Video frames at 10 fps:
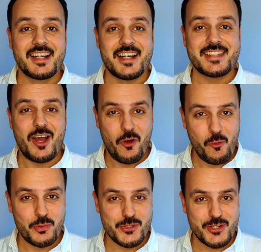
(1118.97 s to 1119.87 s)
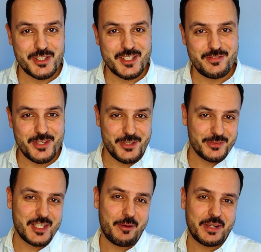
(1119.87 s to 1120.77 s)
Guys, I hope you enjoyed this
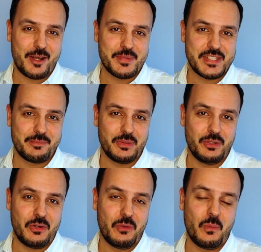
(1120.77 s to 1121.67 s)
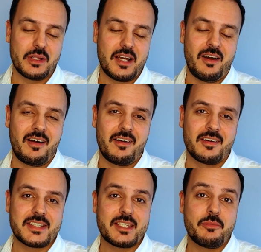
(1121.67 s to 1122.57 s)
video. Tell me in the comments down below what
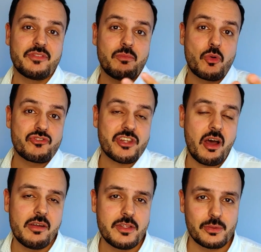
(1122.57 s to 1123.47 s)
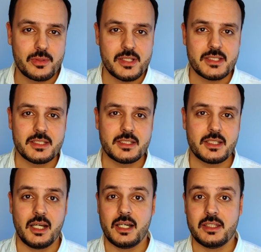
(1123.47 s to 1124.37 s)
are some of the most
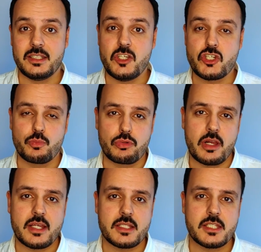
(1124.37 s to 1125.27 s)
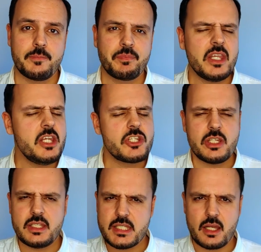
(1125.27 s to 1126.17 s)
underrated niche brands. Niche
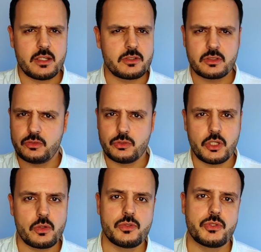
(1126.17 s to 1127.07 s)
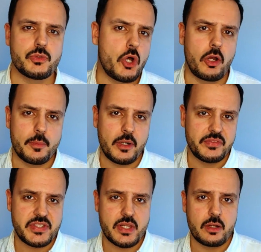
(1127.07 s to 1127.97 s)
and designer, you can also talk
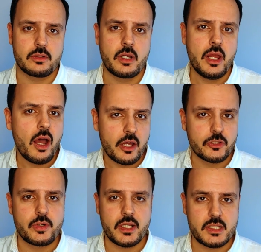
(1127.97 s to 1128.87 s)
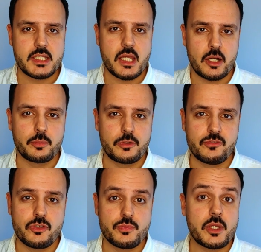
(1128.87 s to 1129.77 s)
about designer, underrated designer
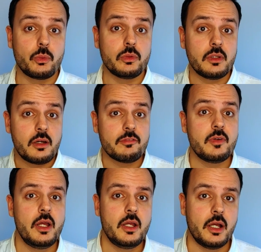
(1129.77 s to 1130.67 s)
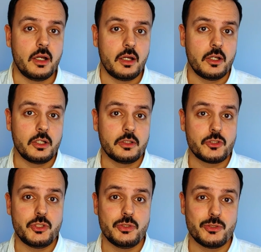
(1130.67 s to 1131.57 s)
perfumes. I would love
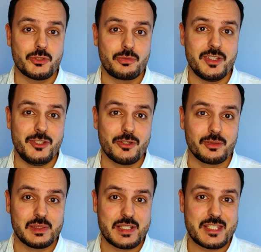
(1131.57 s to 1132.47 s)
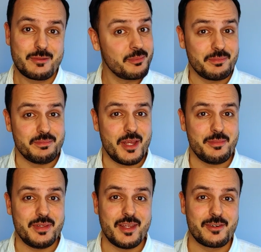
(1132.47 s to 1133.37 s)
to read your list.
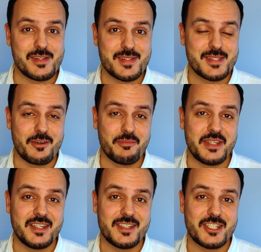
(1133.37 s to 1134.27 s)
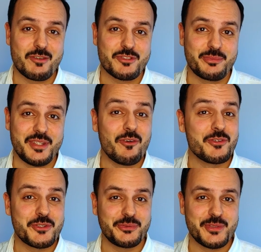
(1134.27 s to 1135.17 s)
Maybe there is some hidden gems for me
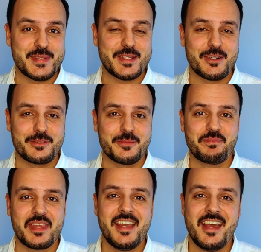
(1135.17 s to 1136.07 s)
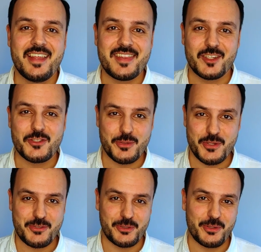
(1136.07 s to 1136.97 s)
also to discover. Thank you so
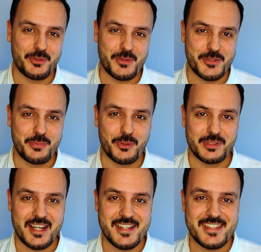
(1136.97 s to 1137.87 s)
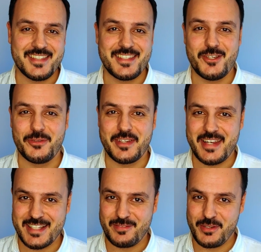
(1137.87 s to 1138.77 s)
much for your ongoing support, guys, and see you in the
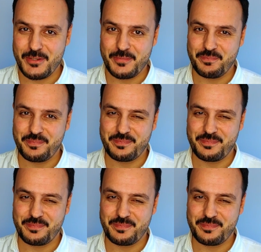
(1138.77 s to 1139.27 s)
next video.